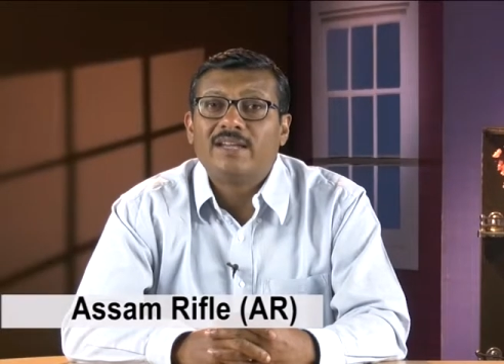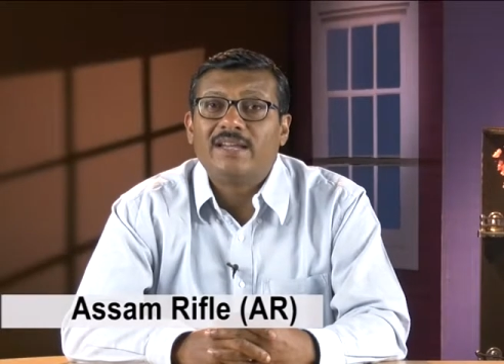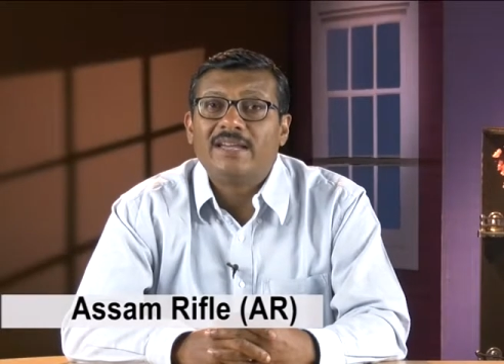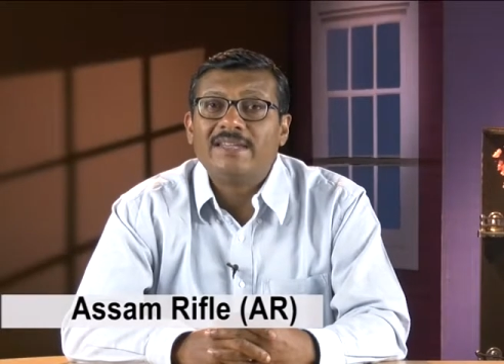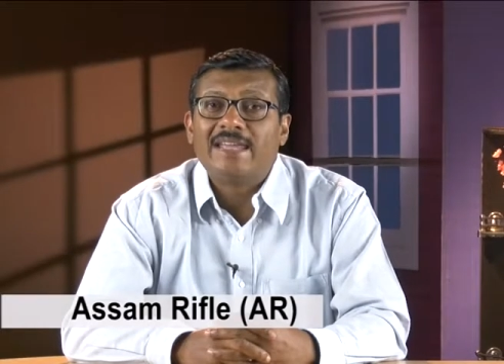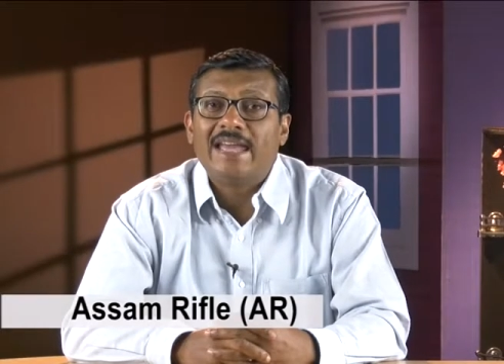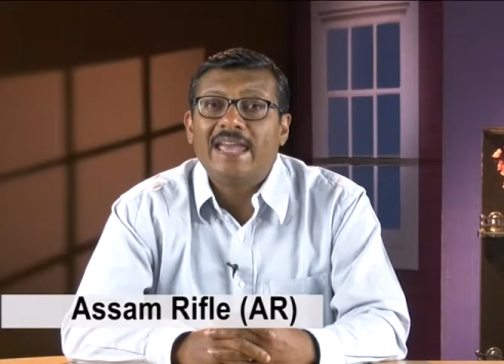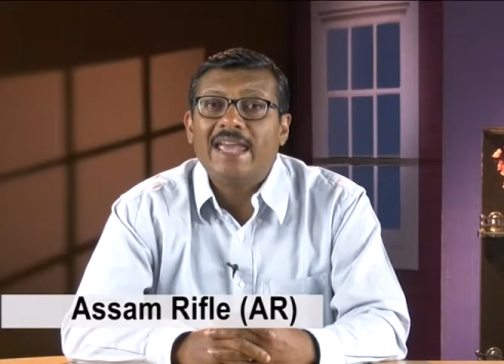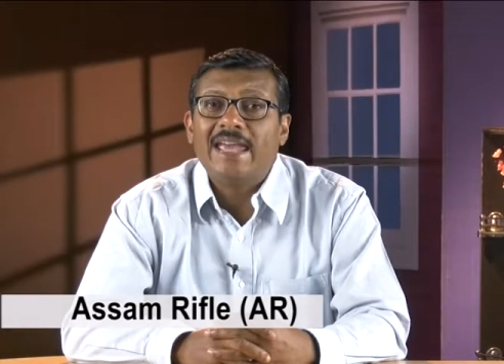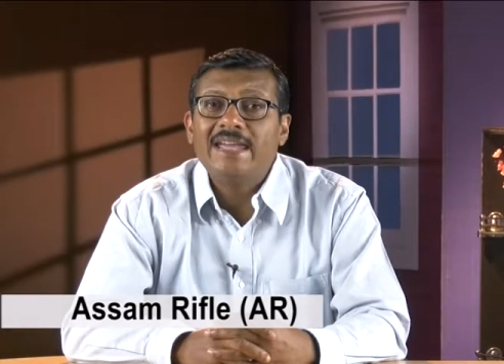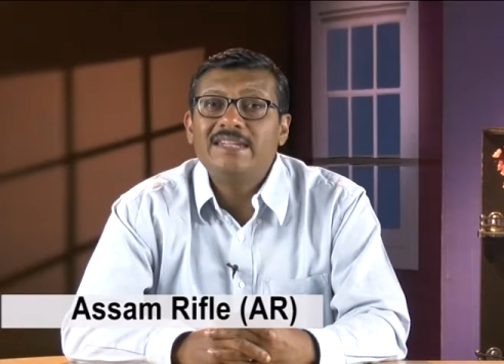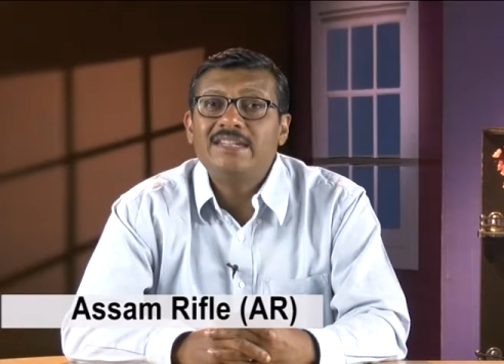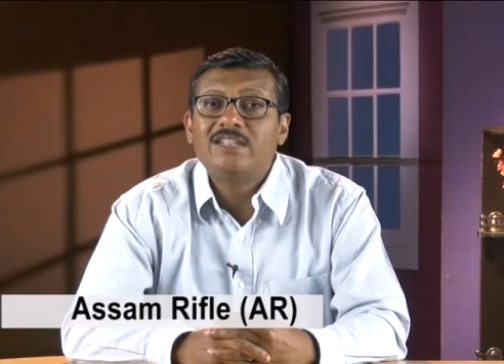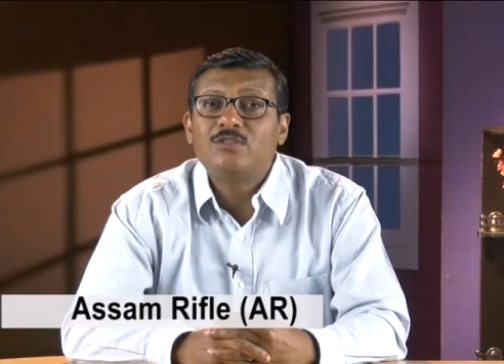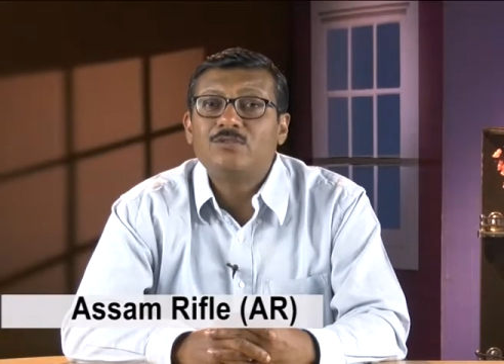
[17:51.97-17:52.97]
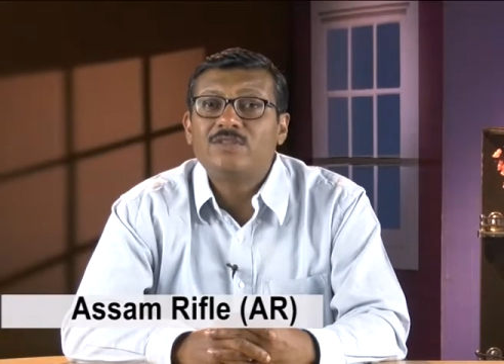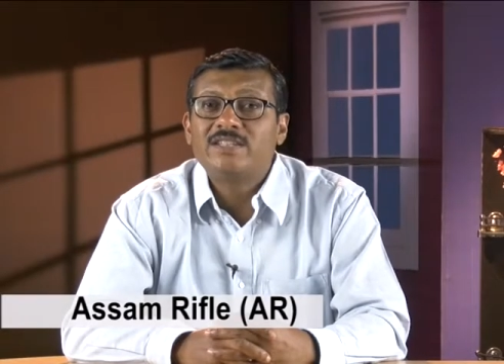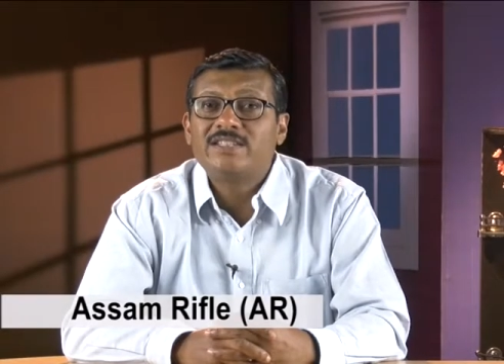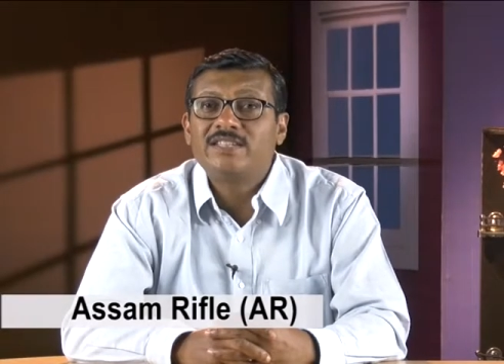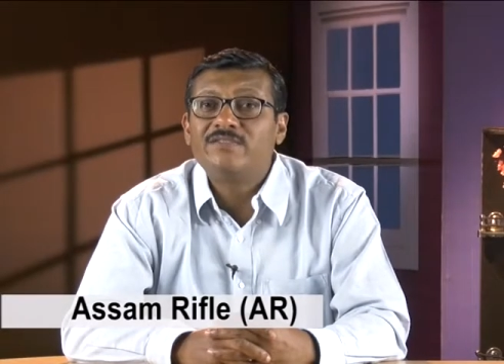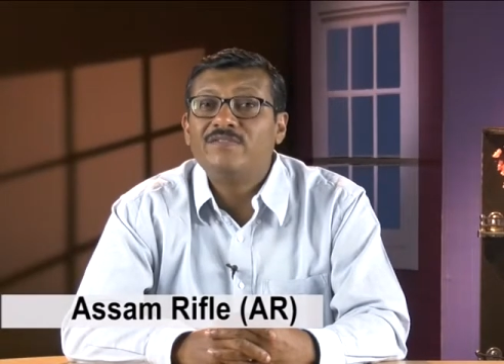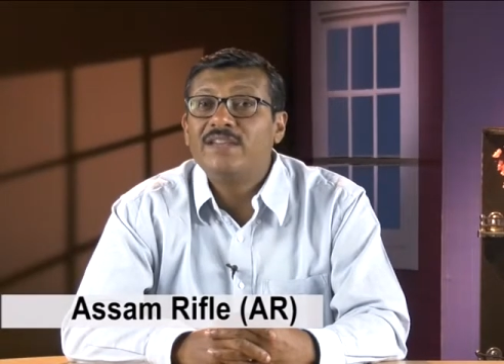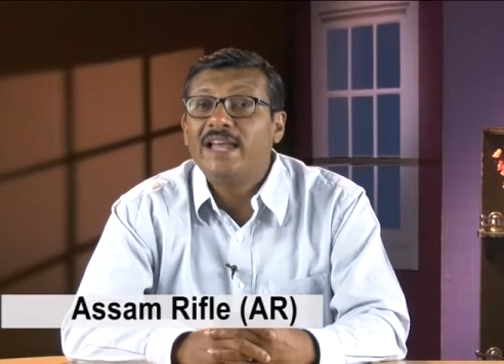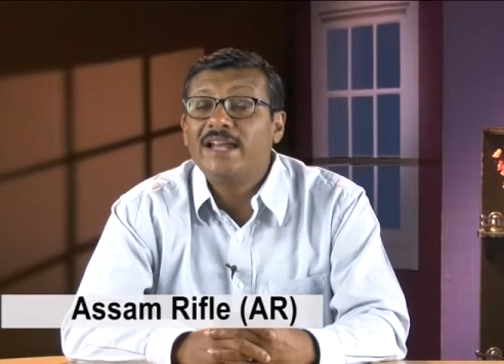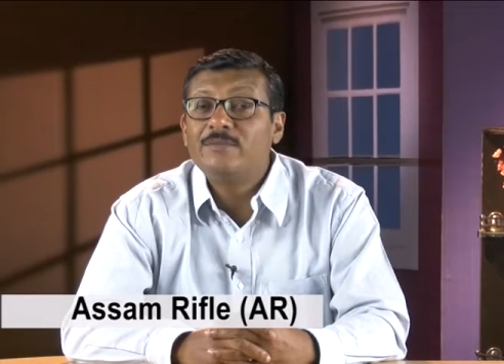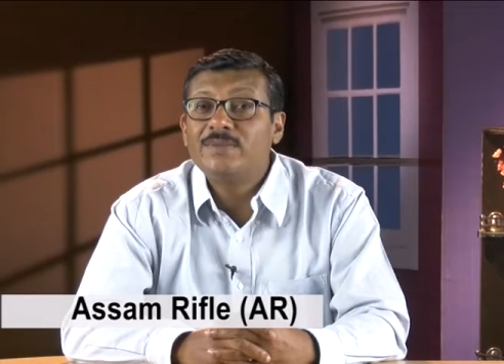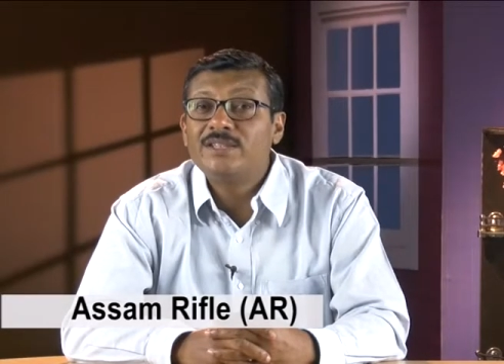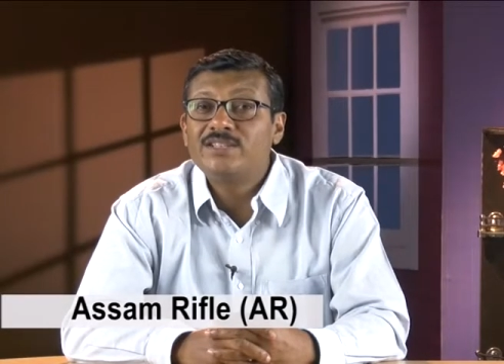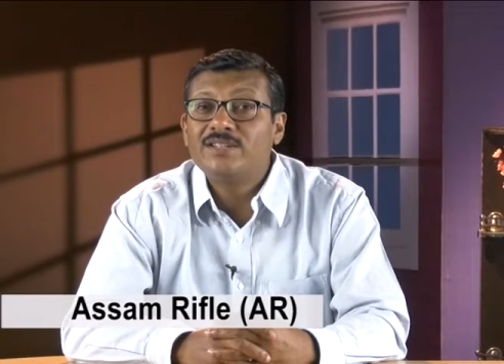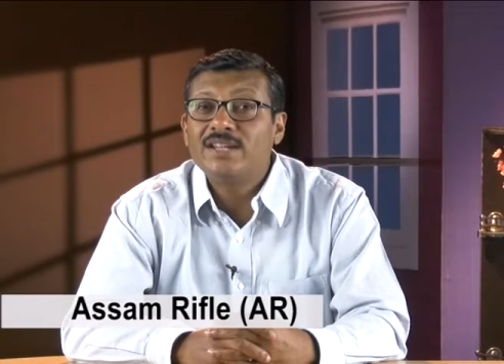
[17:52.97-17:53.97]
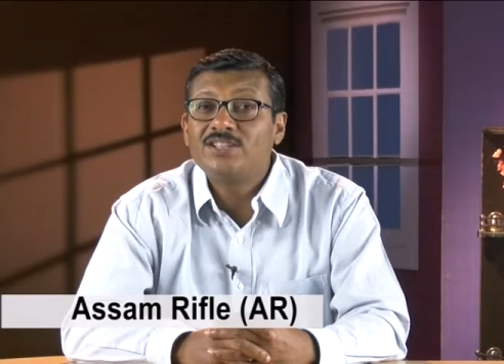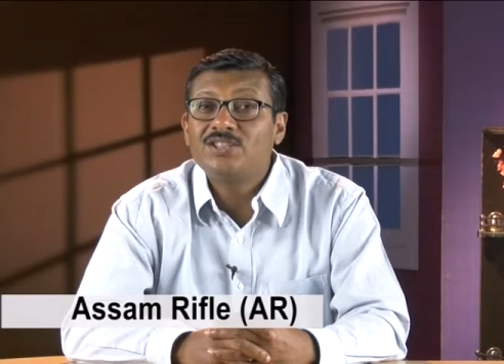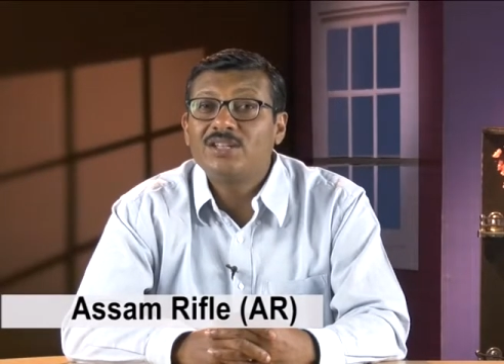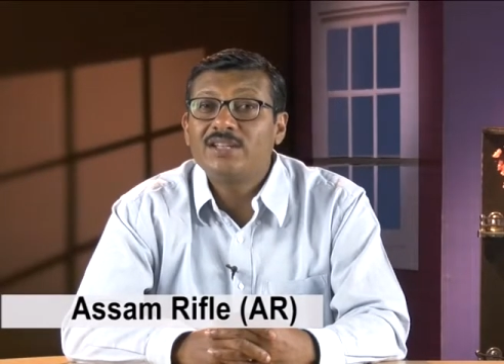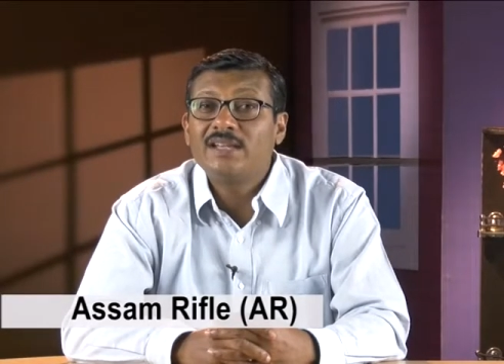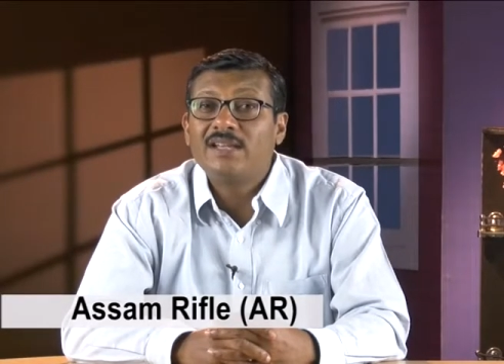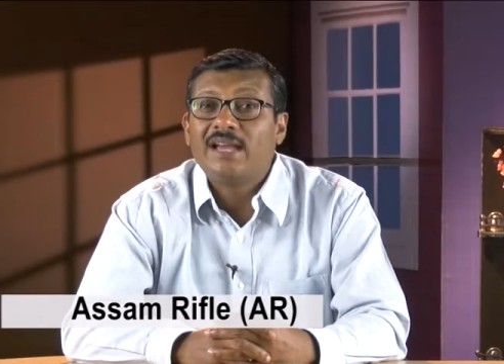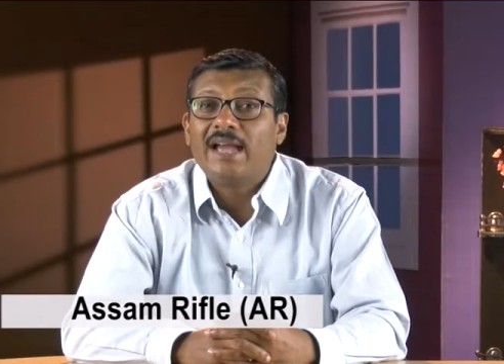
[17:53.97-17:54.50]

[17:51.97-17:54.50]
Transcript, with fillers: in aid to the civil administration